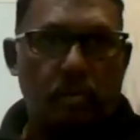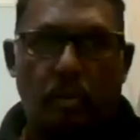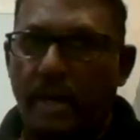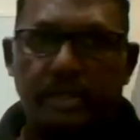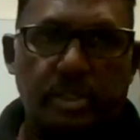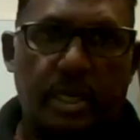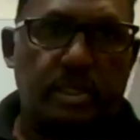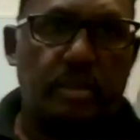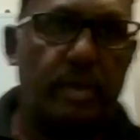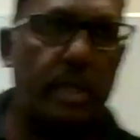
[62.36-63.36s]
Why
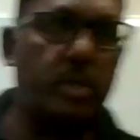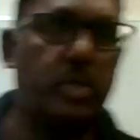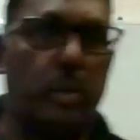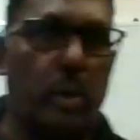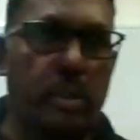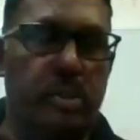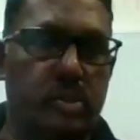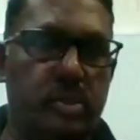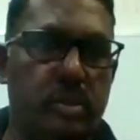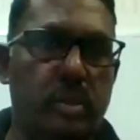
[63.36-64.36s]
genetic variation
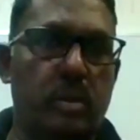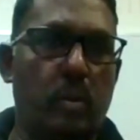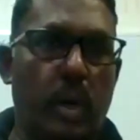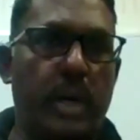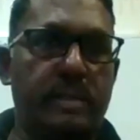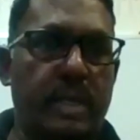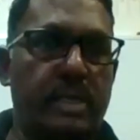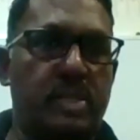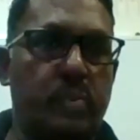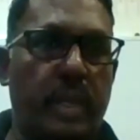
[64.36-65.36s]
occurs? Why there
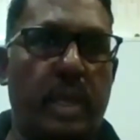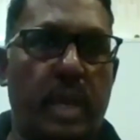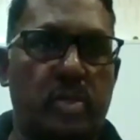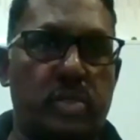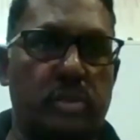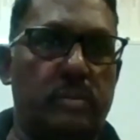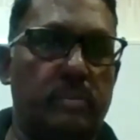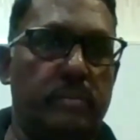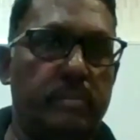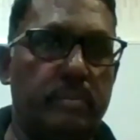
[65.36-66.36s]
is variation
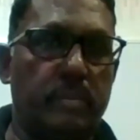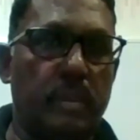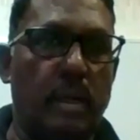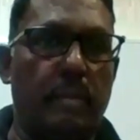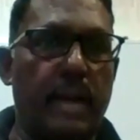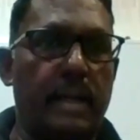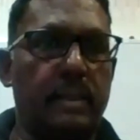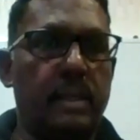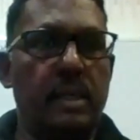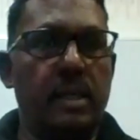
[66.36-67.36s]

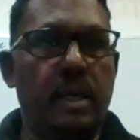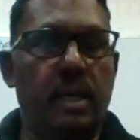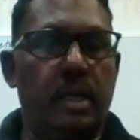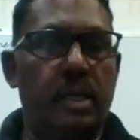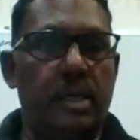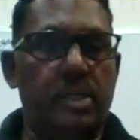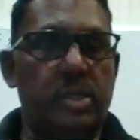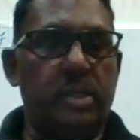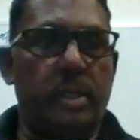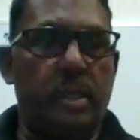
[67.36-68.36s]
among
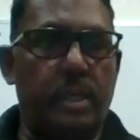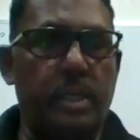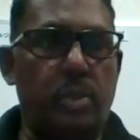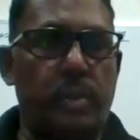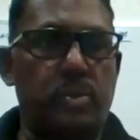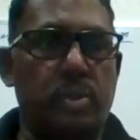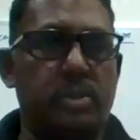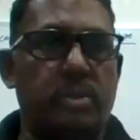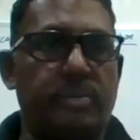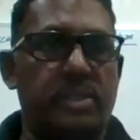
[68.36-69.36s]

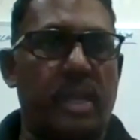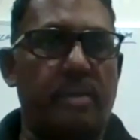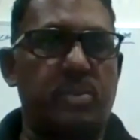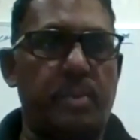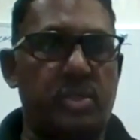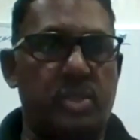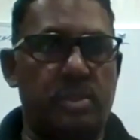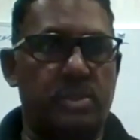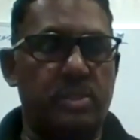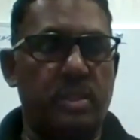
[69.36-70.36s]
individuals of the same
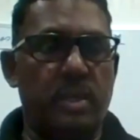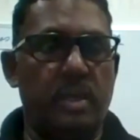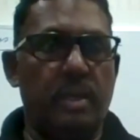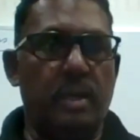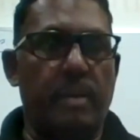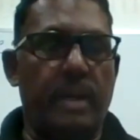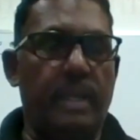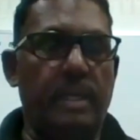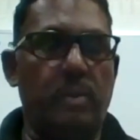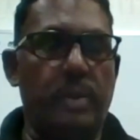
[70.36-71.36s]
species, among
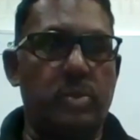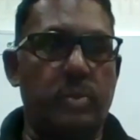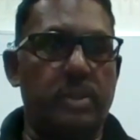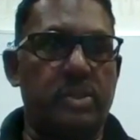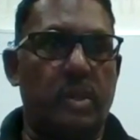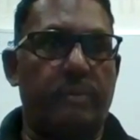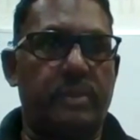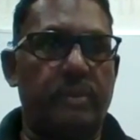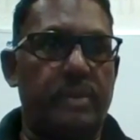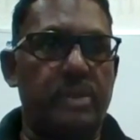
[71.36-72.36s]
individuals of
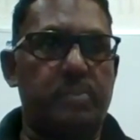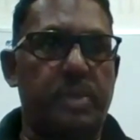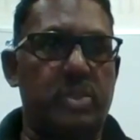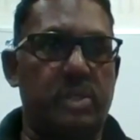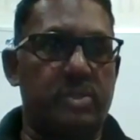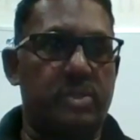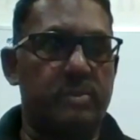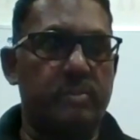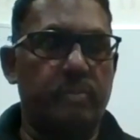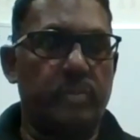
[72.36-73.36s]
different
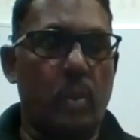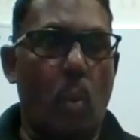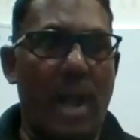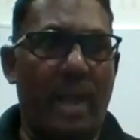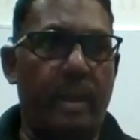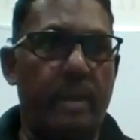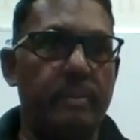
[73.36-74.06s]
species? Why?